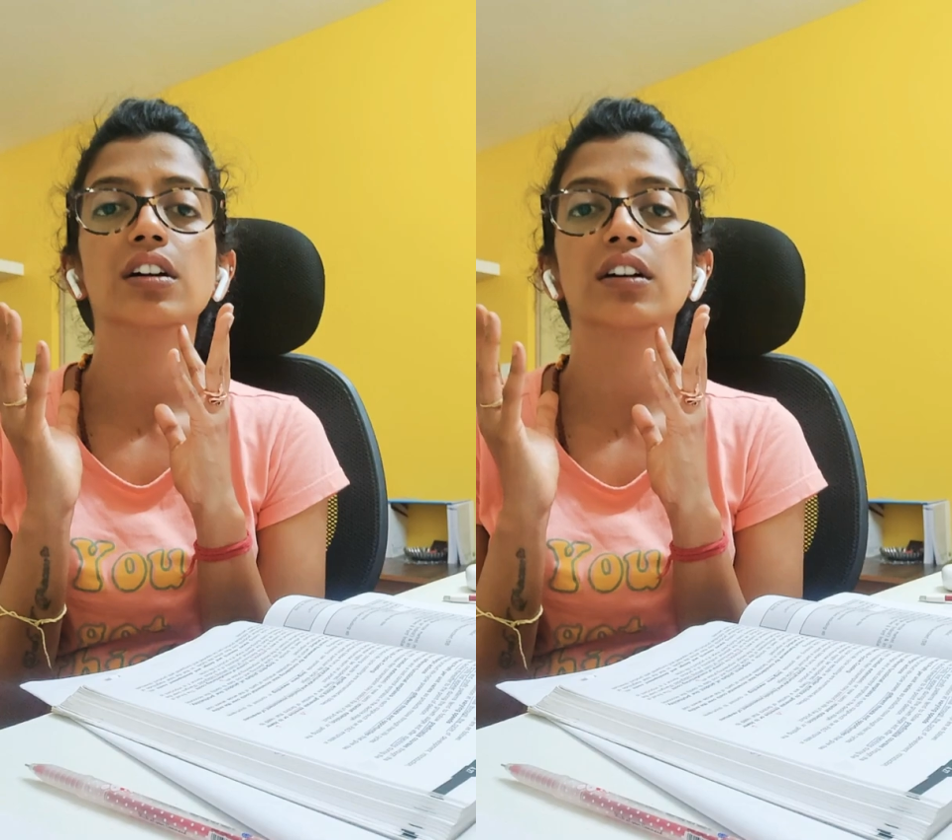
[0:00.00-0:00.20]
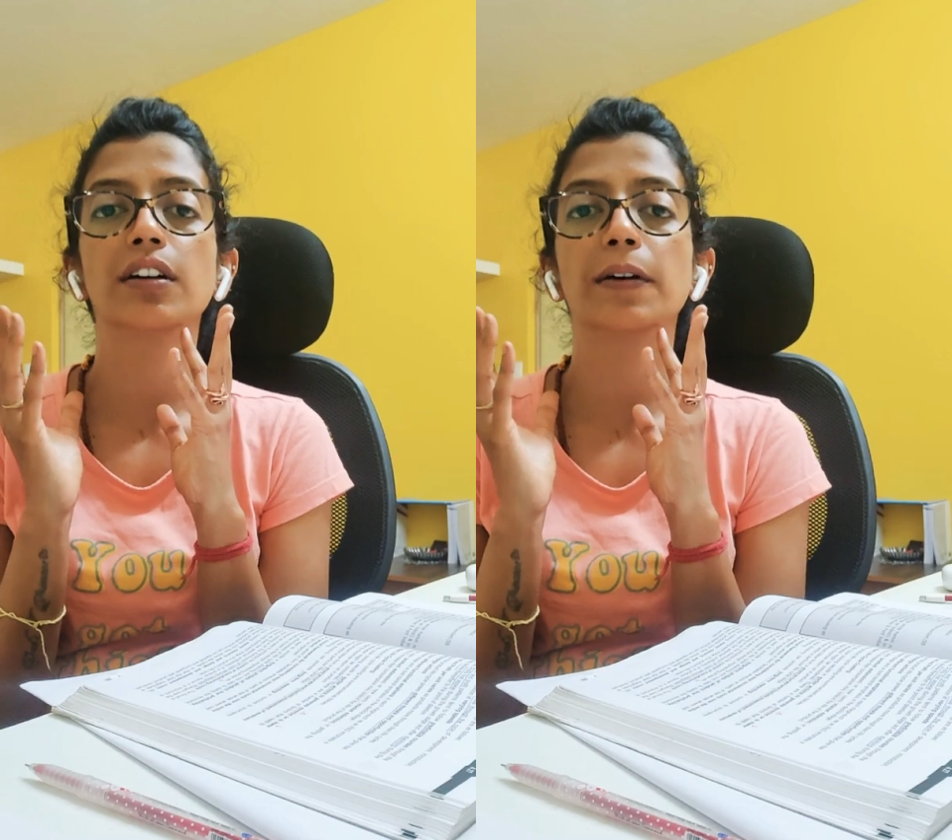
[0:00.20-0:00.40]

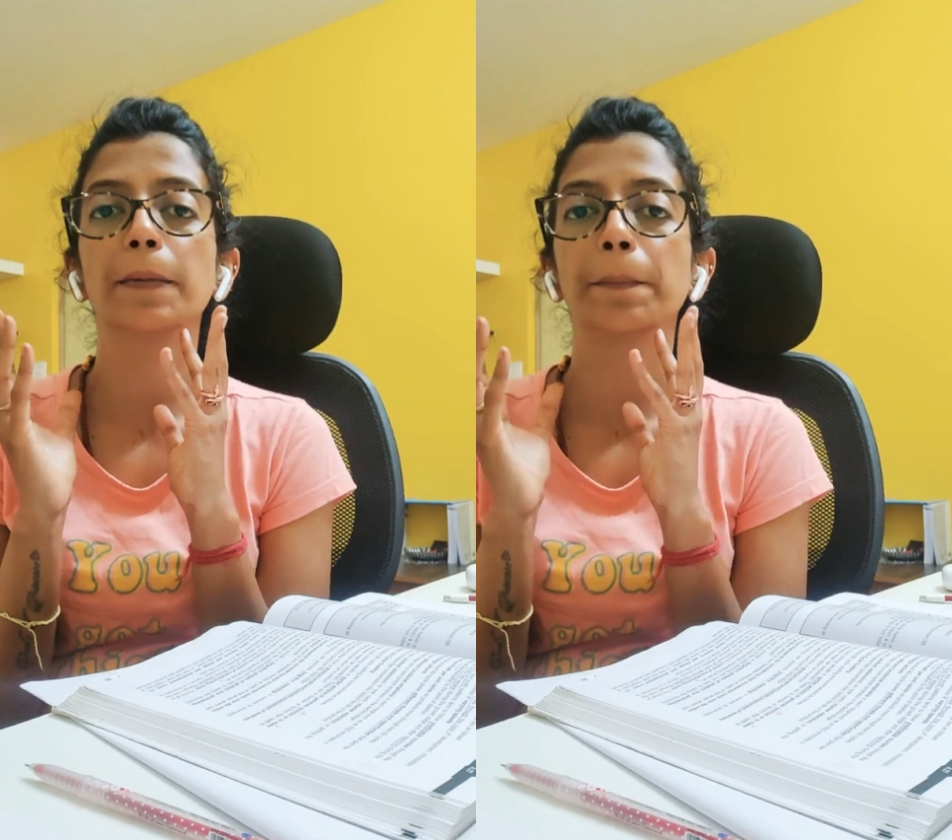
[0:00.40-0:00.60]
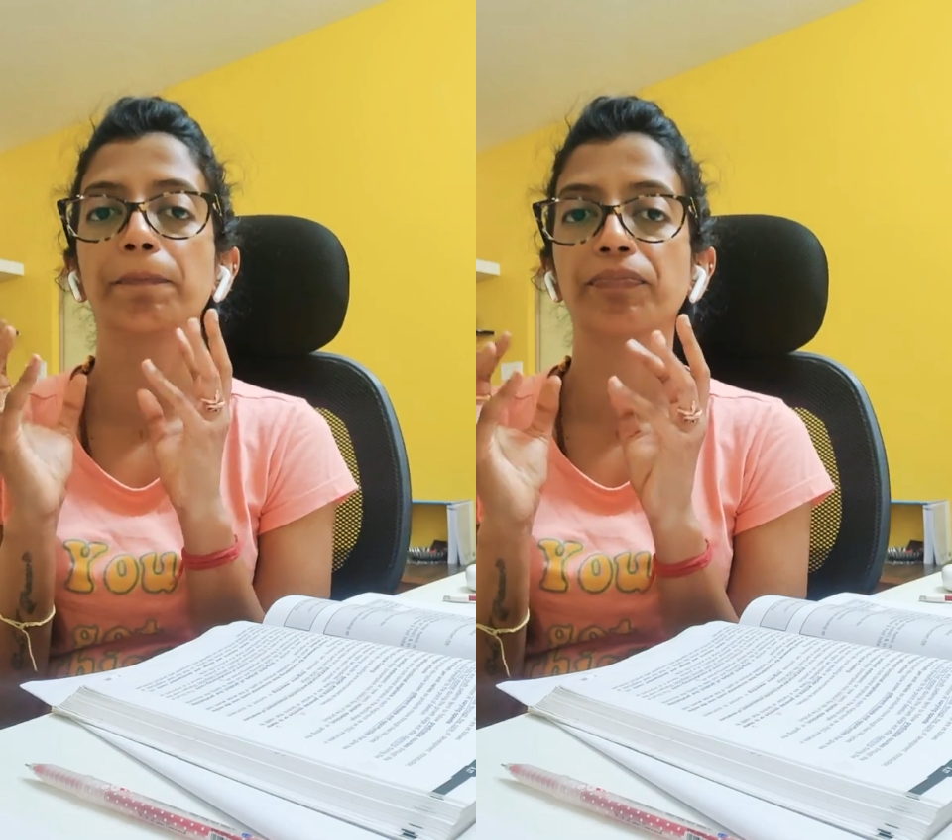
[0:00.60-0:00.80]

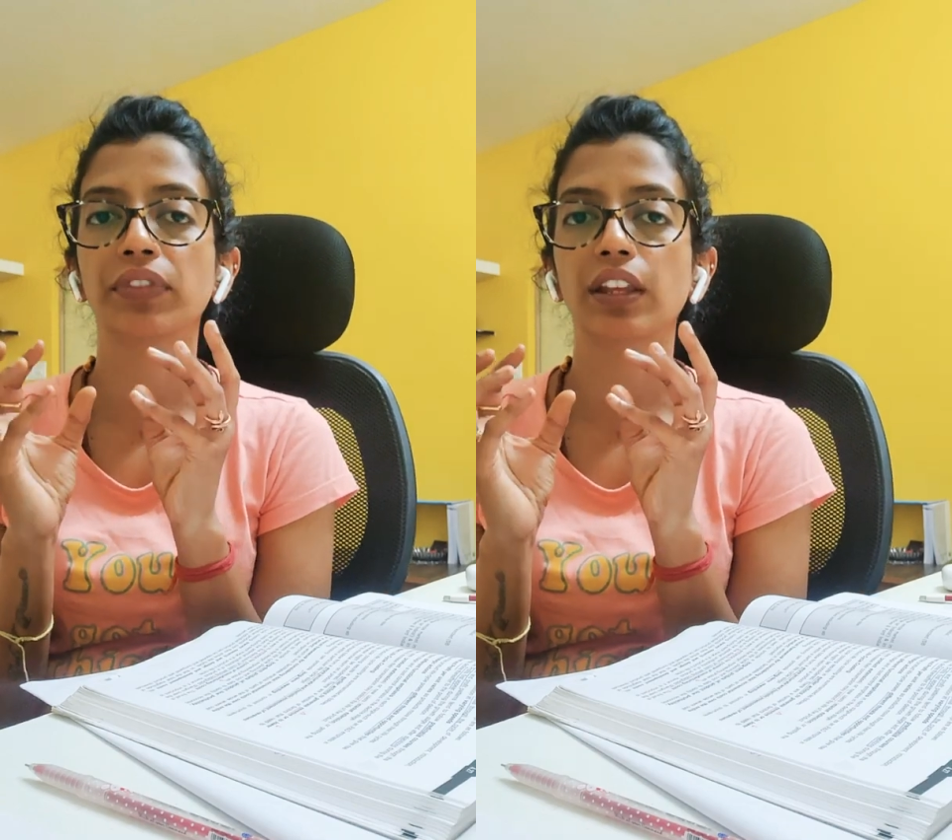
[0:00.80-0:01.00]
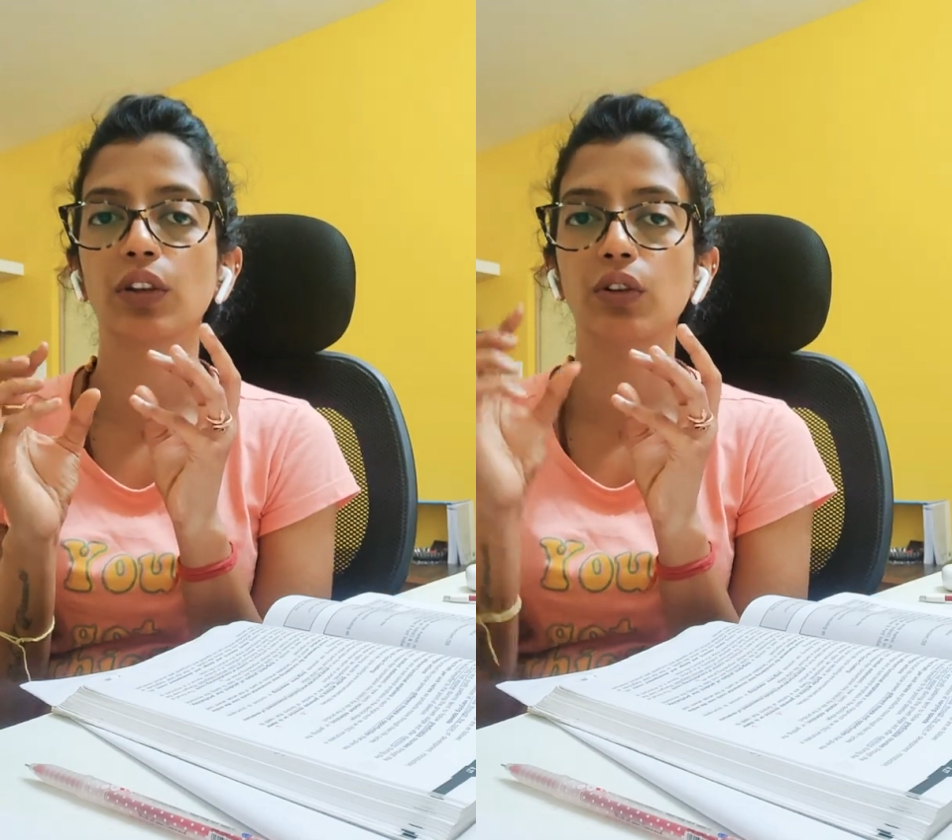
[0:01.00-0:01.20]

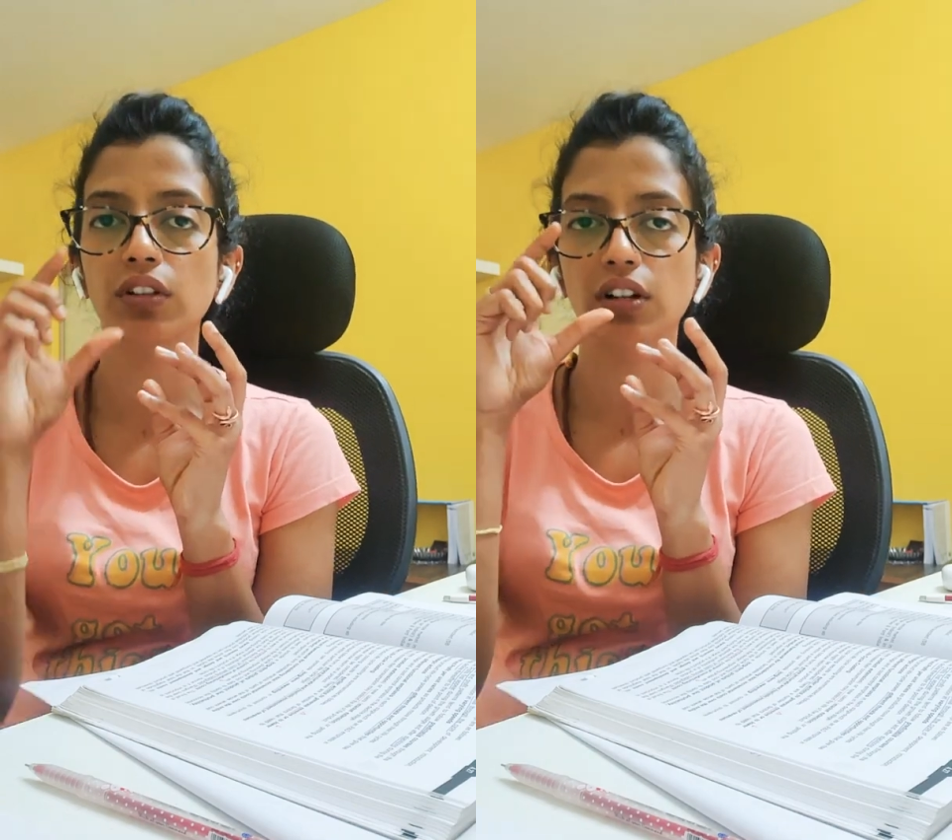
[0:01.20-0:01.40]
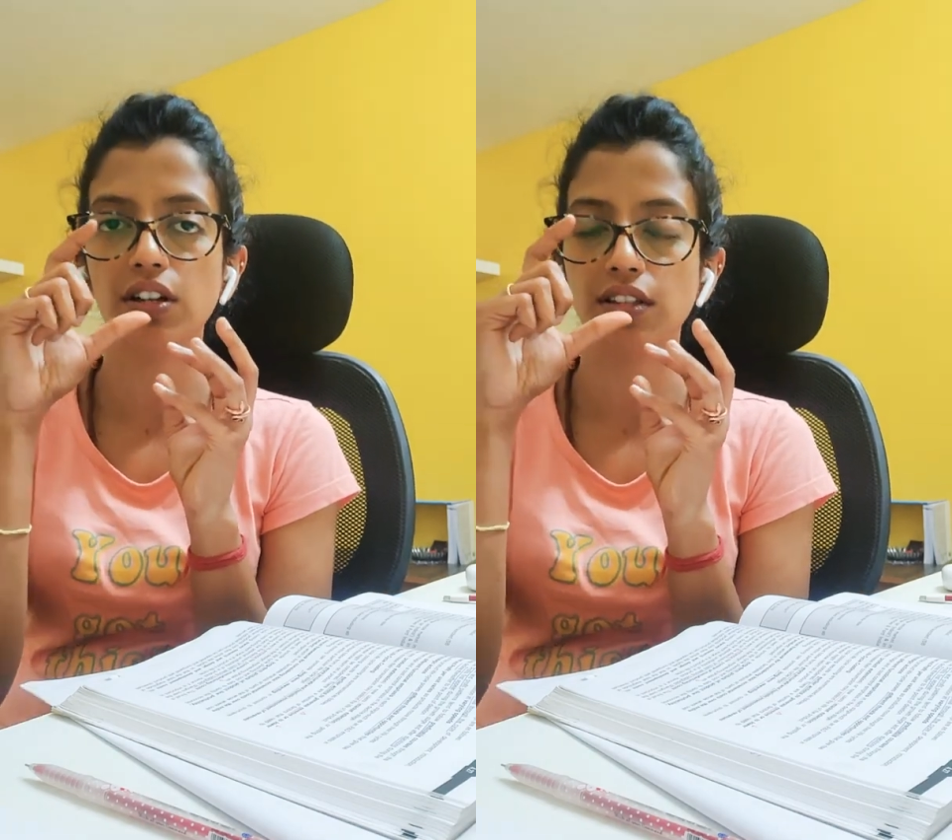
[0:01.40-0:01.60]

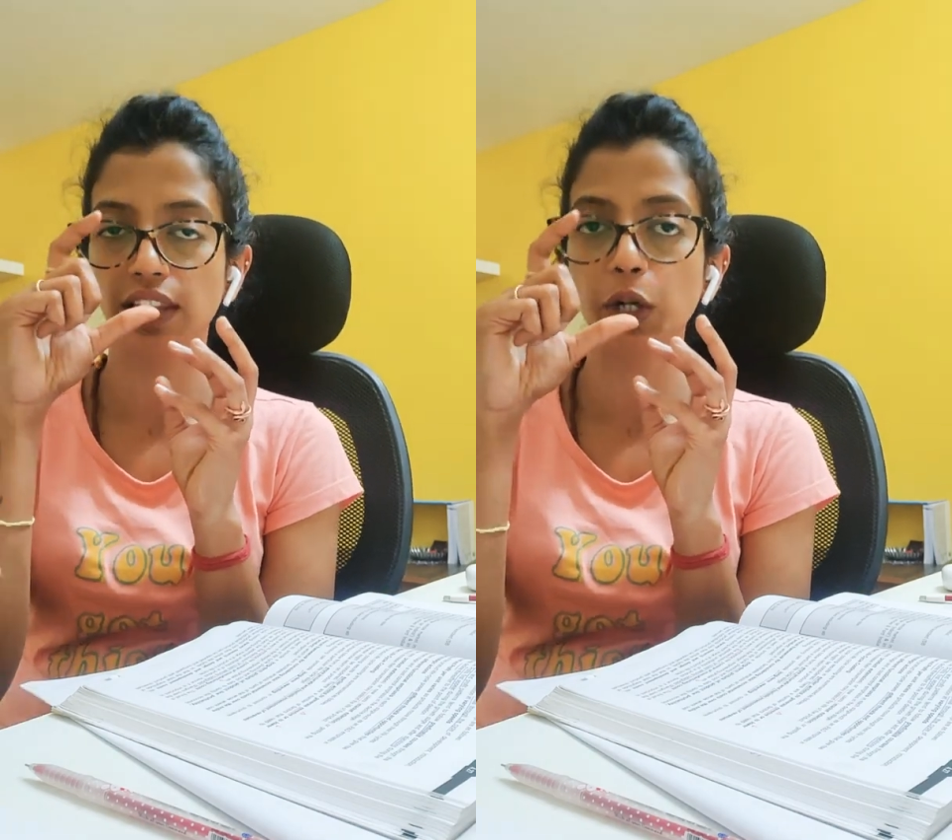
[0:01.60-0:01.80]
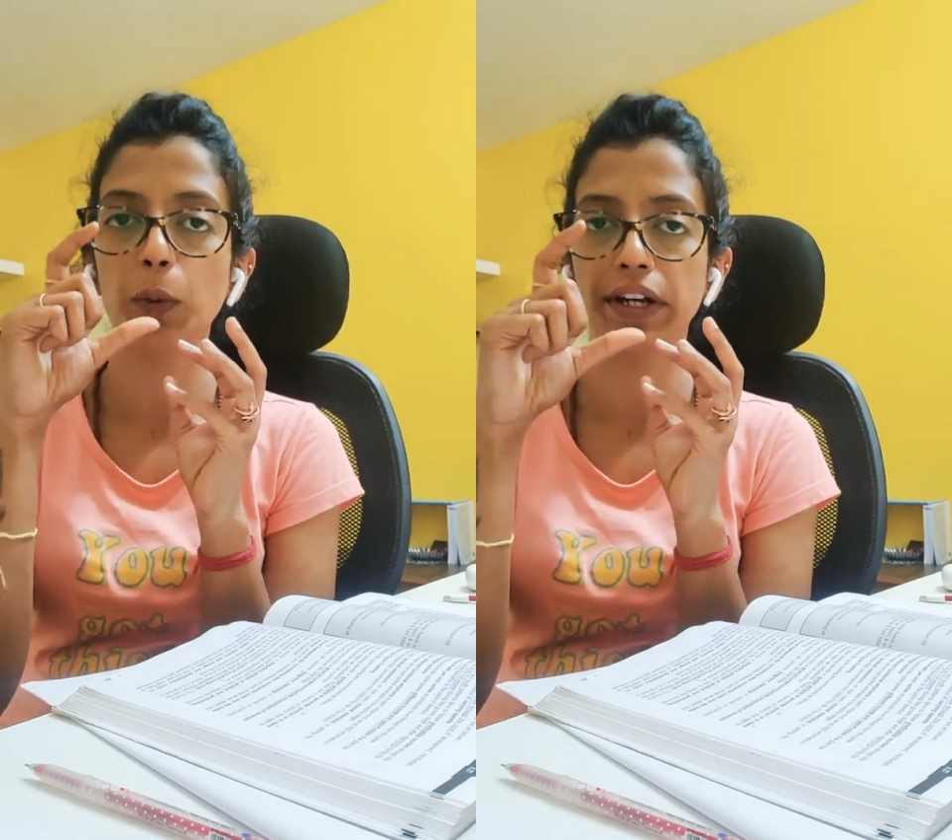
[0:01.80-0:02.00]
a
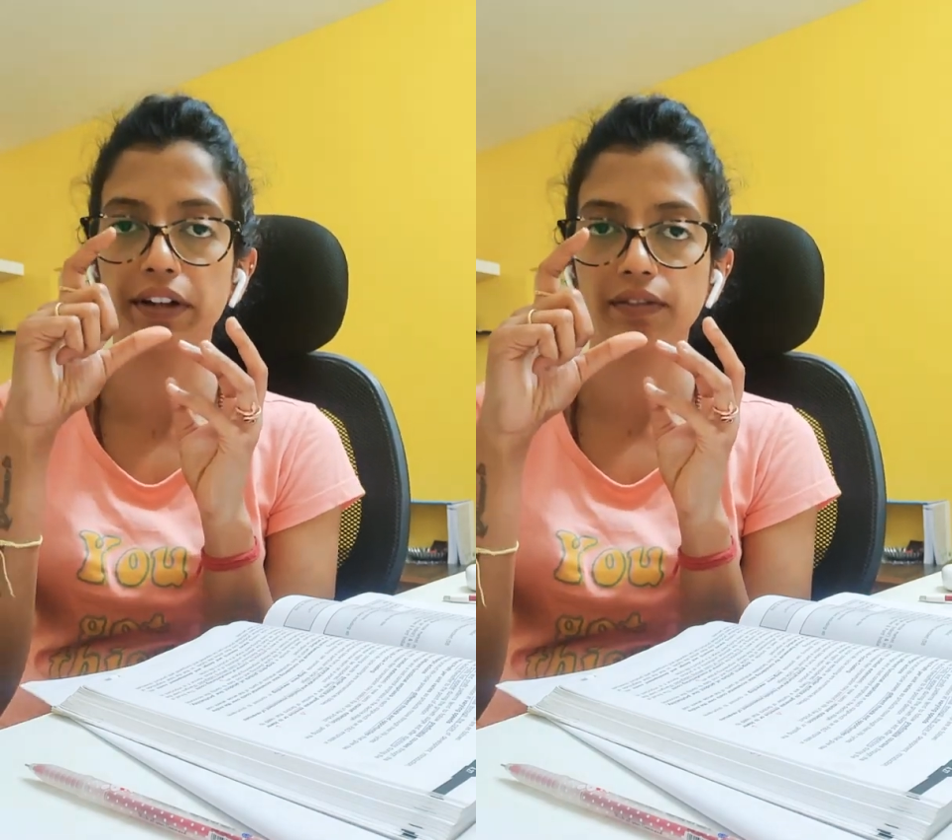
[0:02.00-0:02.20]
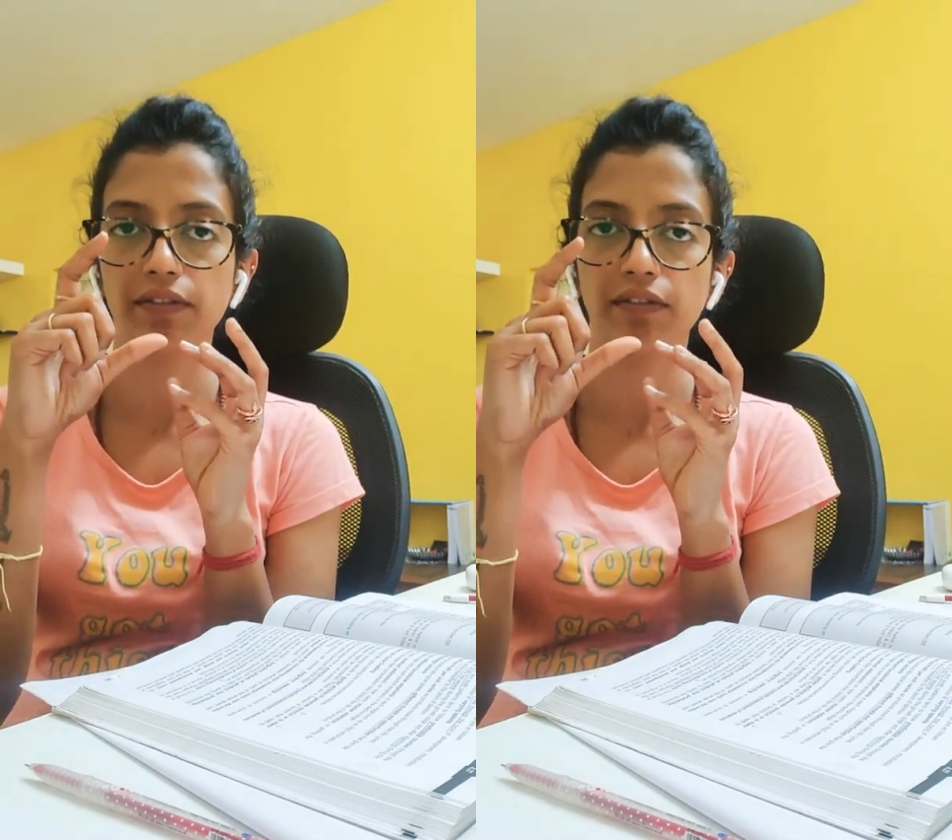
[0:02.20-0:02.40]
liquid